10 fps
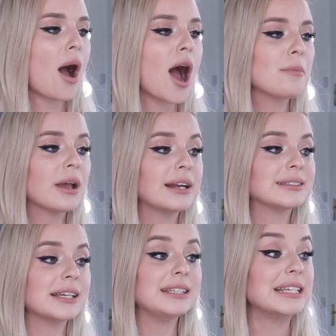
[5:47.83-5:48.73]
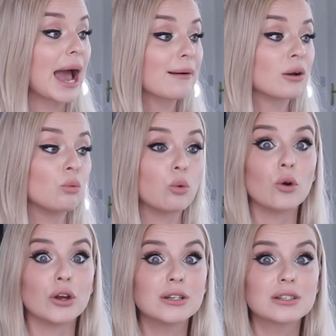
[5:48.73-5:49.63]
I'm gonna say Yara
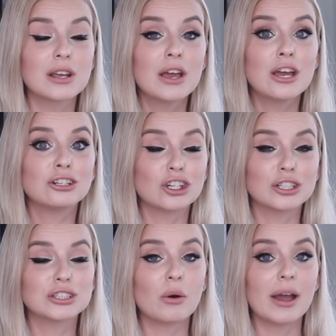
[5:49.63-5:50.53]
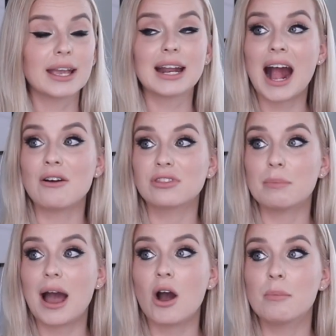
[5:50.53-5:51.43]
would, just so I could have the
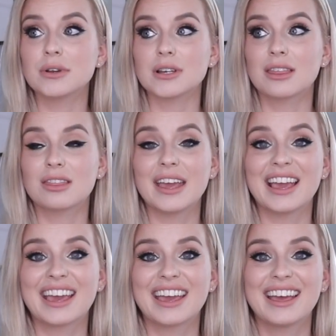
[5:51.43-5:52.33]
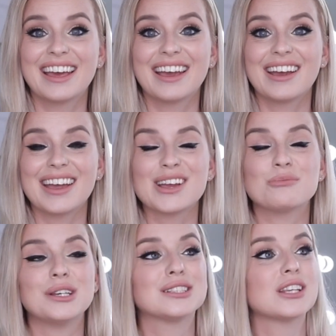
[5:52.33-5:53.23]
power, because I think
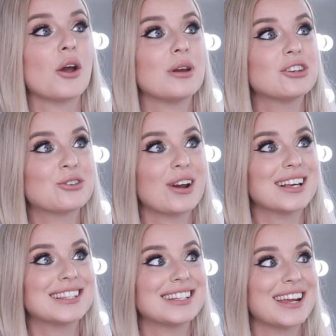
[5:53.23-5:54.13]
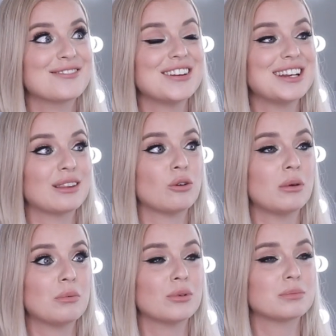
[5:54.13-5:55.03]
it'd be so interesting reading through
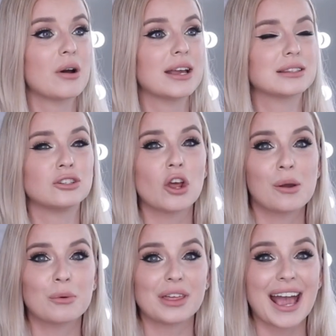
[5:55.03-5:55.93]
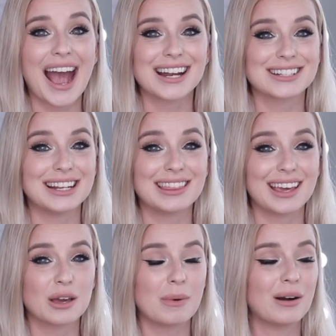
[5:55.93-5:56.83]
people's minds and knowing what they actually
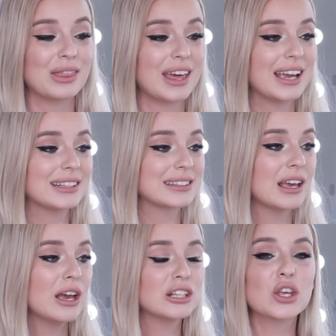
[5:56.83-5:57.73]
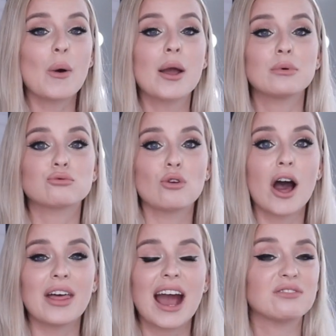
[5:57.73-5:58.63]
think about things. So I would
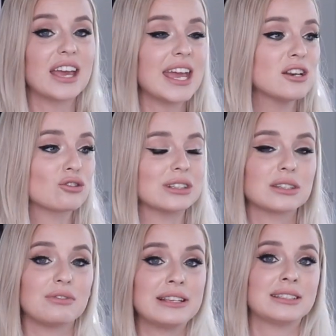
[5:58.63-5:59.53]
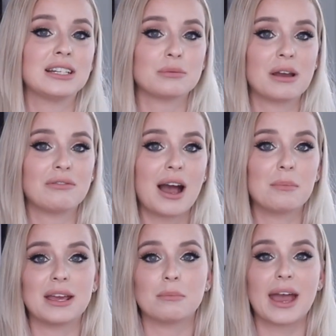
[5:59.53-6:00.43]
rather have the hindrance of listening to my
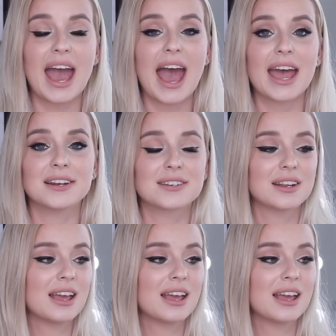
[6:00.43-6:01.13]
family in my head,